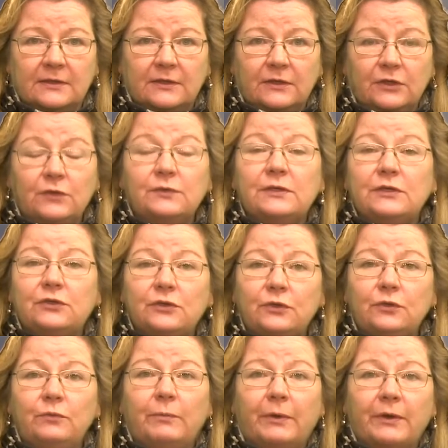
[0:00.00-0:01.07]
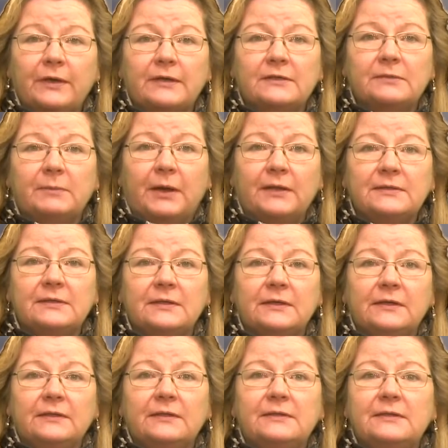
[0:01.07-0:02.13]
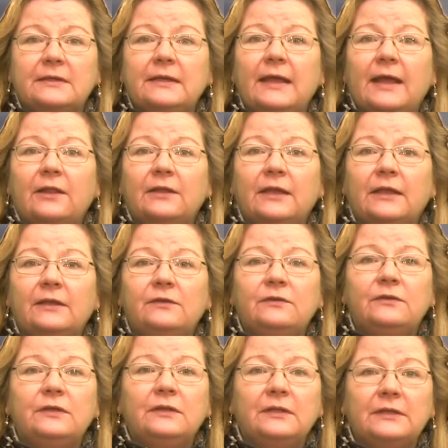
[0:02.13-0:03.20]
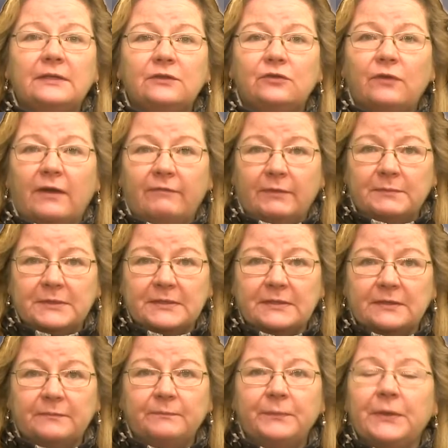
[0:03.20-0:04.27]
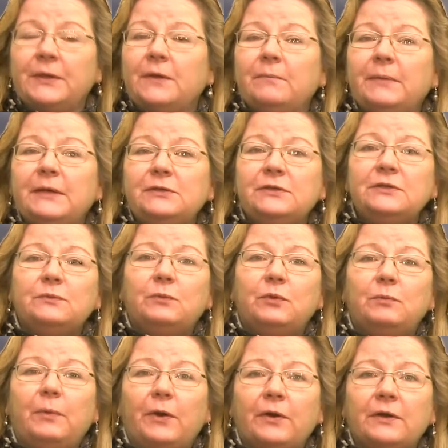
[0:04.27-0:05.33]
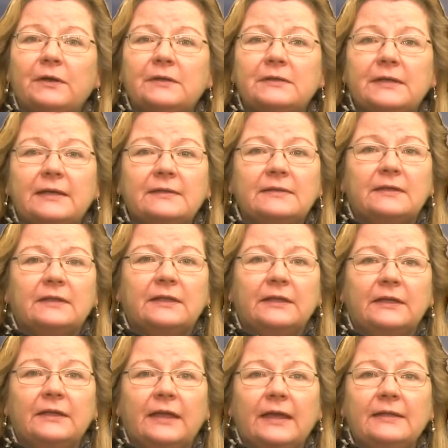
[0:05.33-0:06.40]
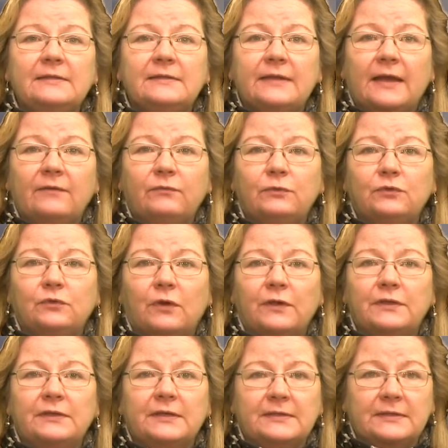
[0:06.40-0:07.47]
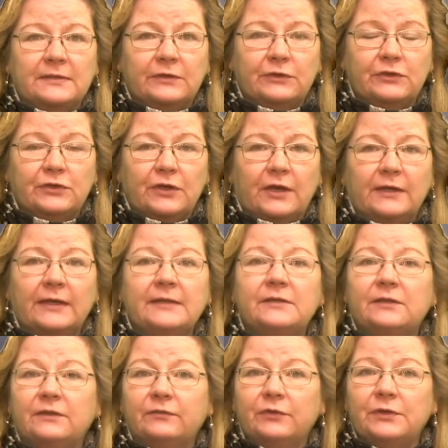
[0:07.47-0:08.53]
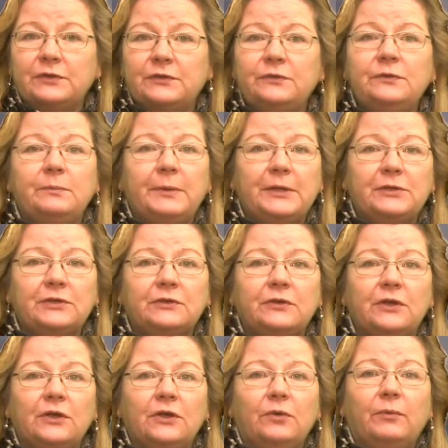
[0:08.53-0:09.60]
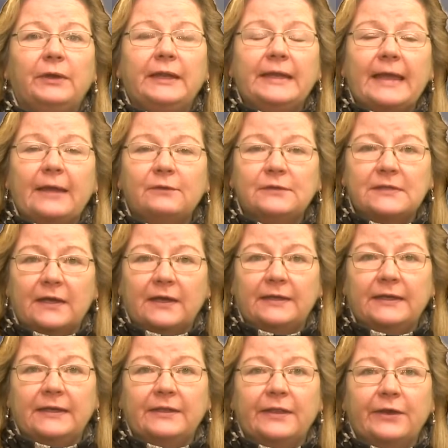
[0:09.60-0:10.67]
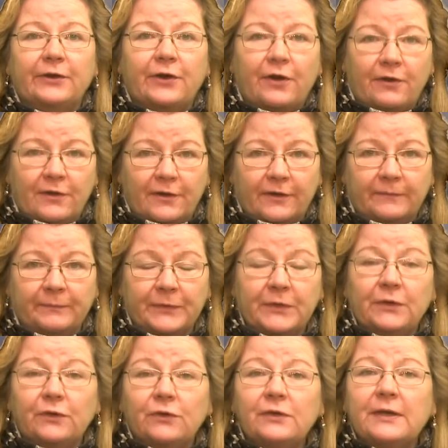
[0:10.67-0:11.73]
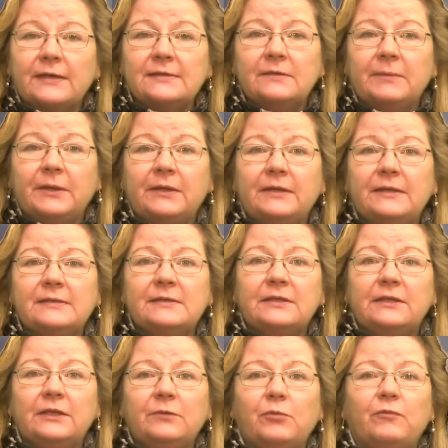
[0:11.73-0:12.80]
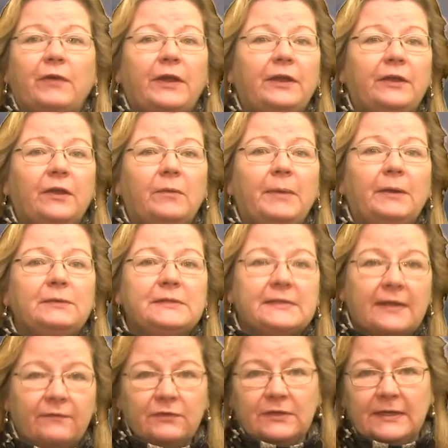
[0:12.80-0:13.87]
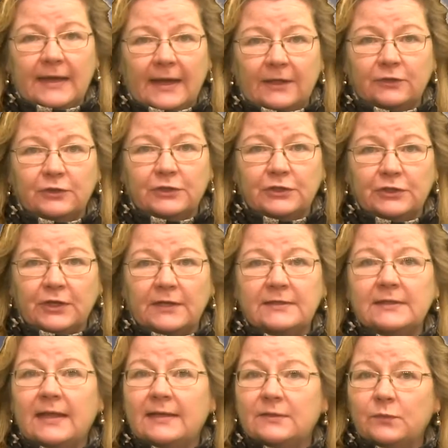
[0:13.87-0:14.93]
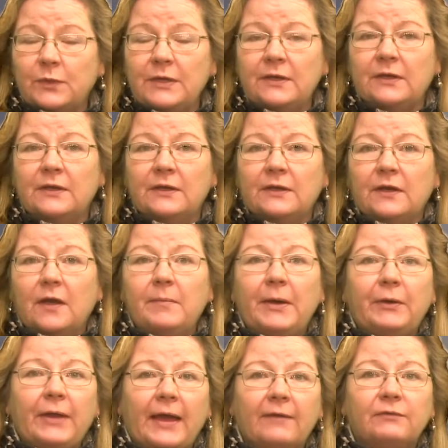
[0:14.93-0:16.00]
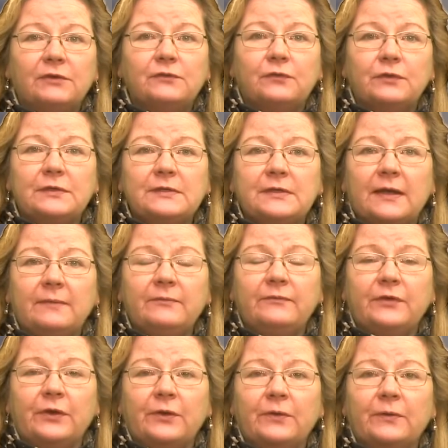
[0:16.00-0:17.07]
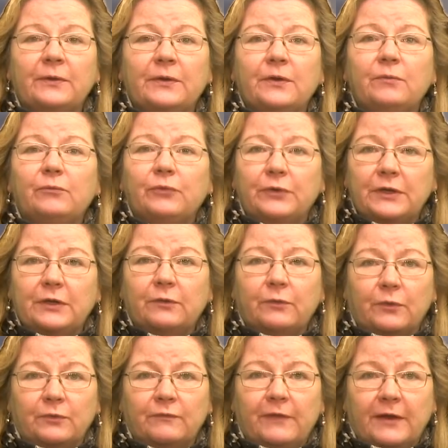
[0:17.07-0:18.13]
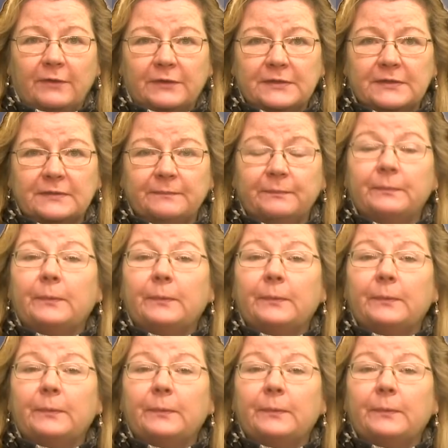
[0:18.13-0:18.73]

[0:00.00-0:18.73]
Using 2 parking spots the city allocated to the clinic's drive-up system, patients will park, text the clinic, and staff will draw the necessary shot and deliver it to the patient waiting outside in their car. Cook estimated his clinic provided about 70 allergy shots last week, about average for this time of year pre-coronavirus.